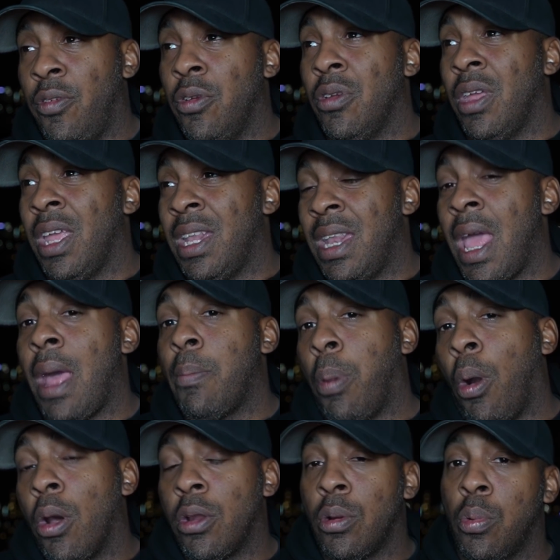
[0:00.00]
in that
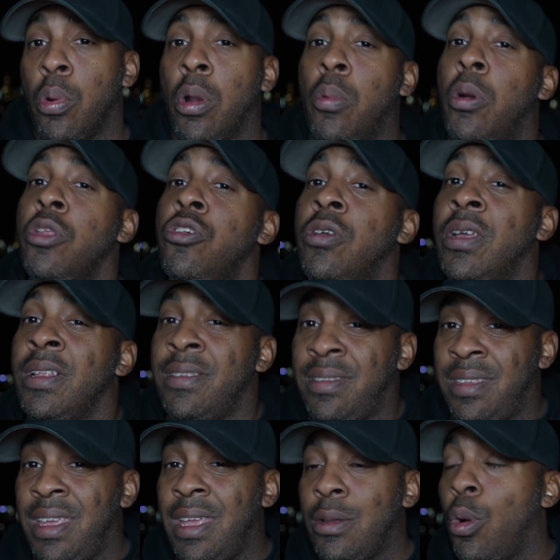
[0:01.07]
part of the world where you can
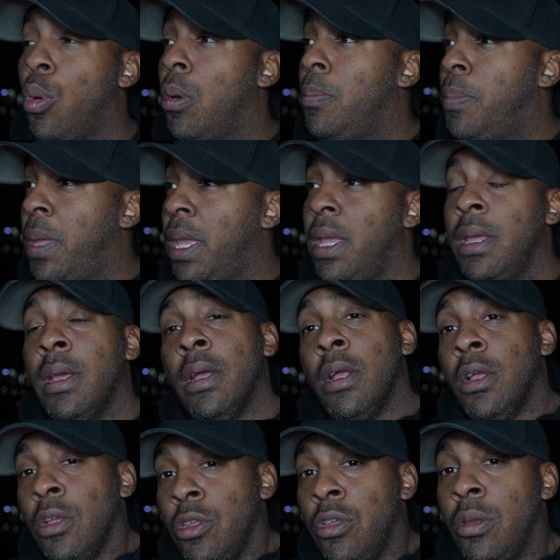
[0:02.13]
see it, or B,
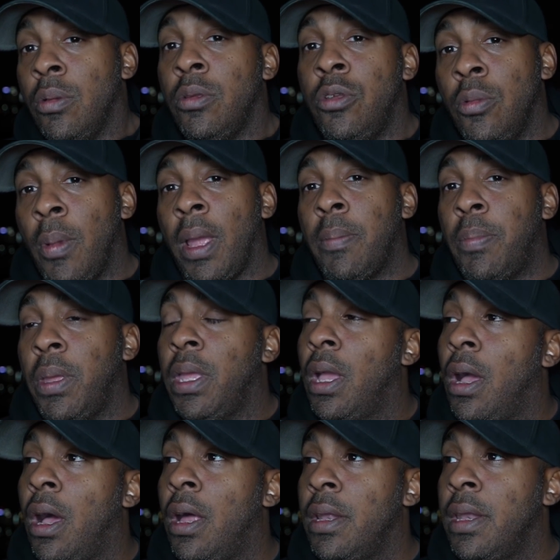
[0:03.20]
you might be
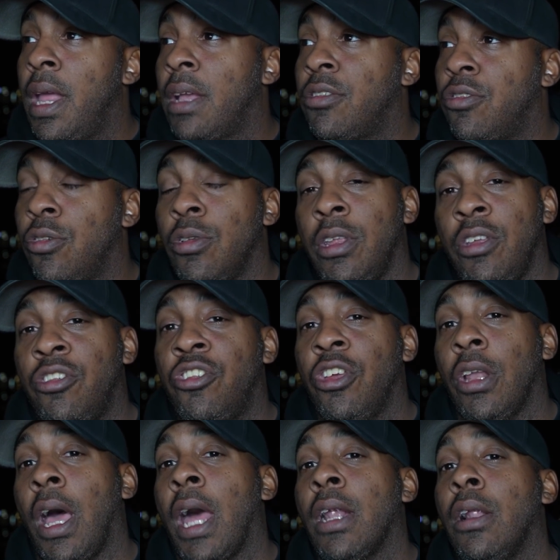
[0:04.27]
next to the
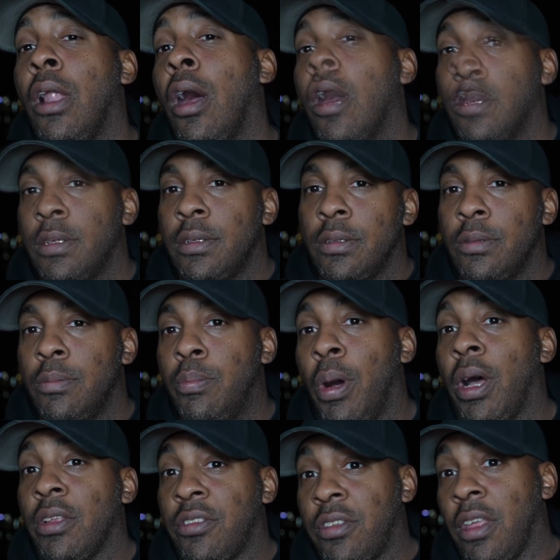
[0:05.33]
shit out of luck
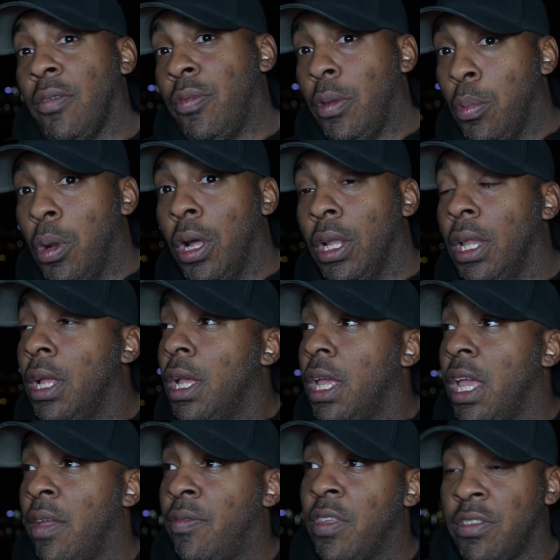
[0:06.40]
bus, if you will,
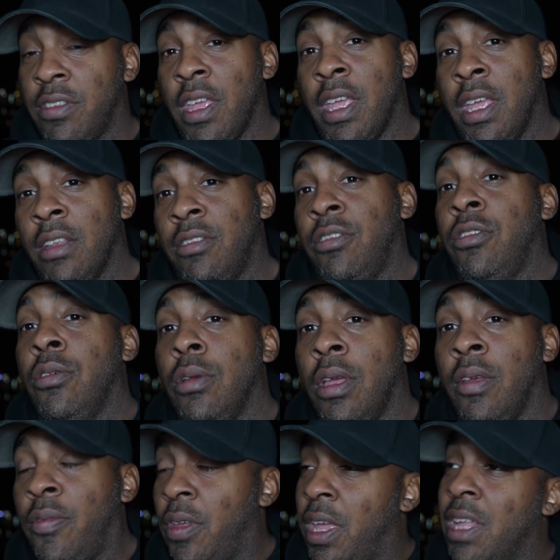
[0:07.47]
if this thing hits you,
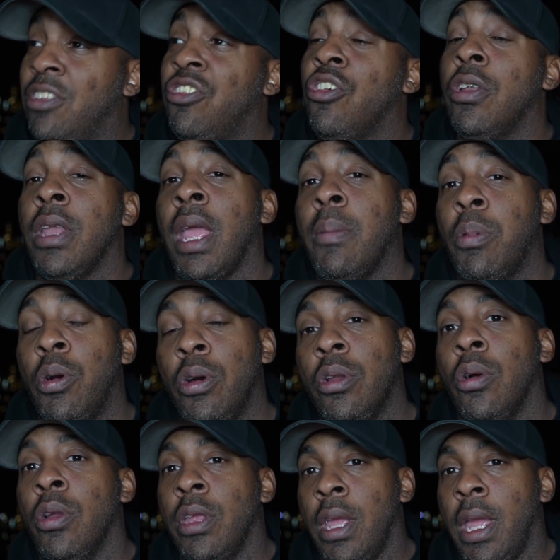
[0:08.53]
if it hits your neighborhood
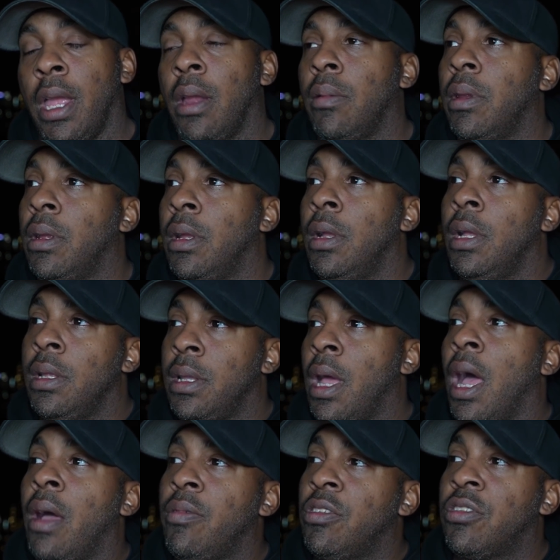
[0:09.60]
or your area. Now,
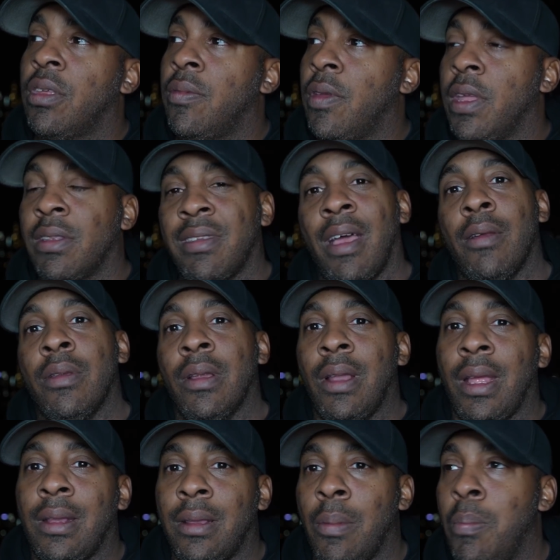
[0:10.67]
obviously, if it hits out in
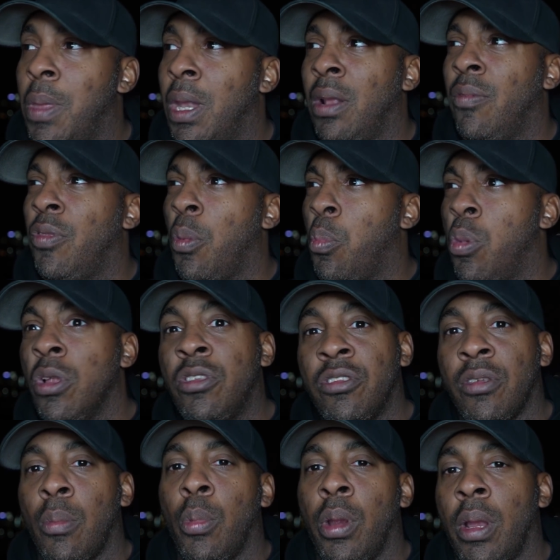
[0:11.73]
the middle of the woods
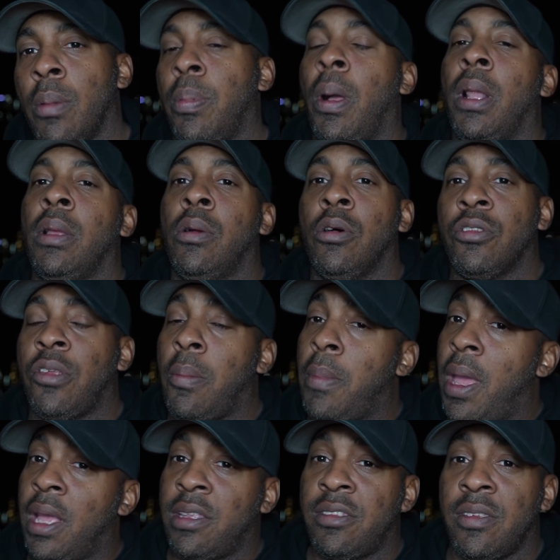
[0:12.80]
somewhere, it'll probably cause a
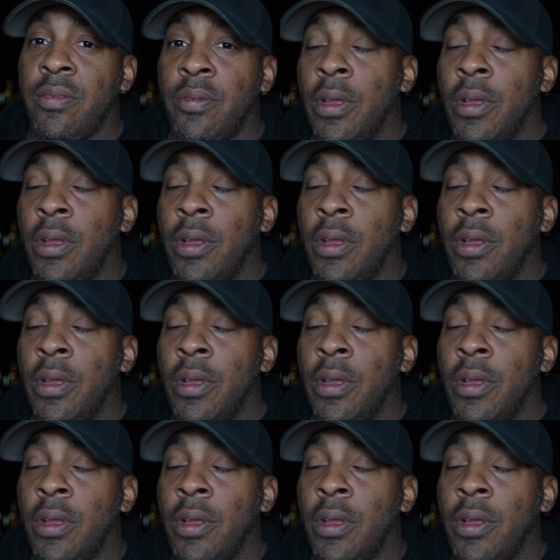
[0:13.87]
massive